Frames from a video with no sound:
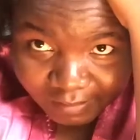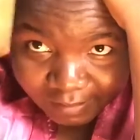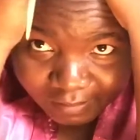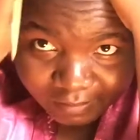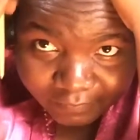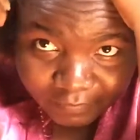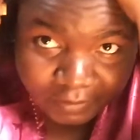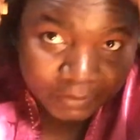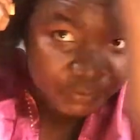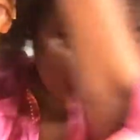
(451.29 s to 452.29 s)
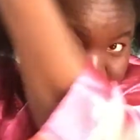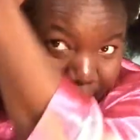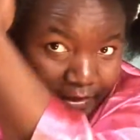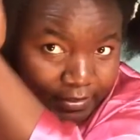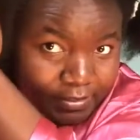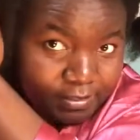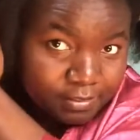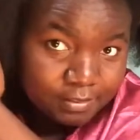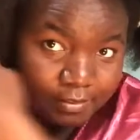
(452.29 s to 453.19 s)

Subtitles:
I can even do this.